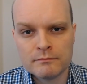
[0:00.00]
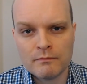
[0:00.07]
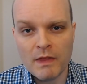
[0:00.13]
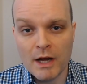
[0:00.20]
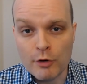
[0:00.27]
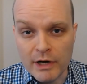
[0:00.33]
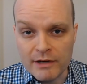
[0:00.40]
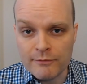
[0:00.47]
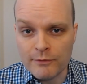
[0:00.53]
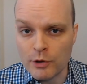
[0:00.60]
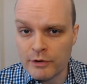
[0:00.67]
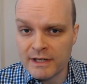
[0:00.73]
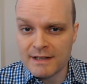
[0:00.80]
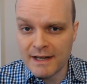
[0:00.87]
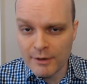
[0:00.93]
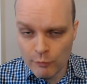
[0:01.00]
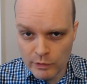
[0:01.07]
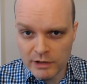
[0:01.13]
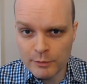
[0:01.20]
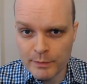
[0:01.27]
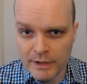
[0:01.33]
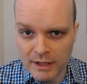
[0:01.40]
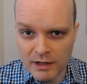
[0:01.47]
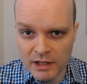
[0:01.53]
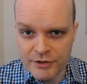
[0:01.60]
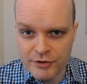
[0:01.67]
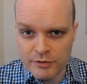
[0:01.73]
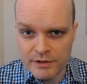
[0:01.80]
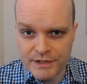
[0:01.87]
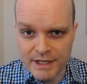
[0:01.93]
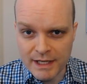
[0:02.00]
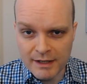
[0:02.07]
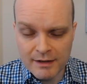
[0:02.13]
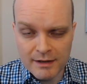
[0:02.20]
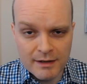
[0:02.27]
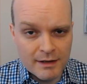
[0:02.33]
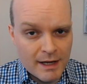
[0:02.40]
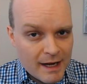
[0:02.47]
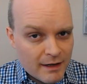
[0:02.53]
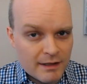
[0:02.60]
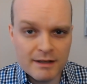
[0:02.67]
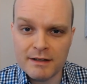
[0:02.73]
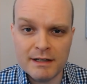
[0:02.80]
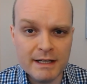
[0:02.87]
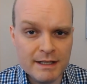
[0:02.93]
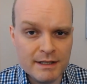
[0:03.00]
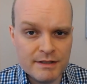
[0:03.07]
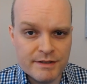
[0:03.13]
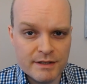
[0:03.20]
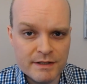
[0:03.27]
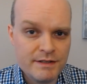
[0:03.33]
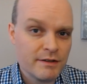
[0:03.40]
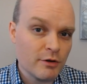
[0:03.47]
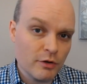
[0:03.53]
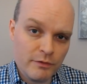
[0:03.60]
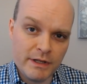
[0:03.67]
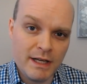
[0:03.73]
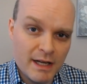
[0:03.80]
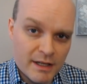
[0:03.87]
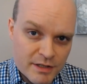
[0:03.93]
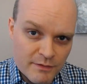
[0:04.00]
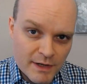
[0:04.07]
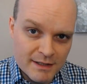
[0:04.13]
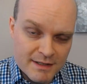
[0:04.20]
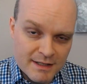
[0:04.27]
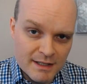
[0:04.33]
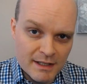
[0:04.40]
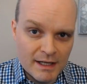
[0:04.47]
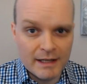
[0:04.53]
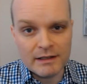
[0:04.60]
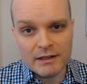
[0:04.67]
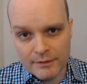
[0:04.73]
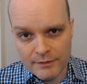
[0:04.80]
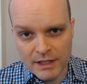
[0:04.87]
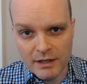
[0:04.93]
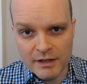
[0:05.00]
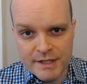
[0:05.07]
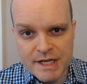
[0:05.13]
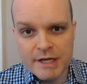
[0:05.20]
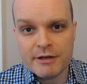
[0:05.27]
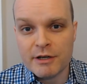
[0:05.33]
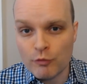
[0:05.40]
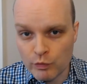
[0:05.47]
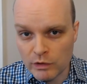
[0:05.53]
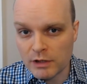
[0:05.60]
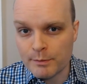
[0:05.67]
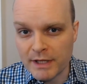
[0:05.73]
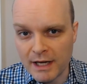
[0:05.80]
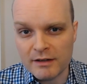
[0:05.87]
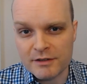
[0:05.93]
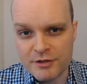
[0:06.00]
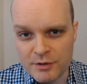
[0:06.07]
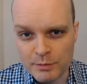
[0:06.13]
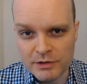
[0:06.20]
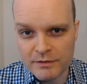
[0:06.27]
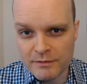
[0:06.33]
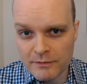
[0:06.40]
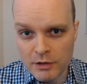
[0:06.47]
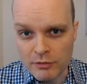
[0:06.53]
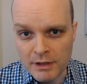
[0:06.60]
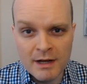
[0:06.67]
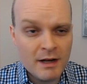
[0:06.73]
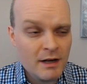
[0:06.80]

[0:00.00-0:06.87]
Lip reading: All right, voting day will be on June 2nd, and any Canadian citizen over the age of 18 and living in Ontario will be eligible to vote.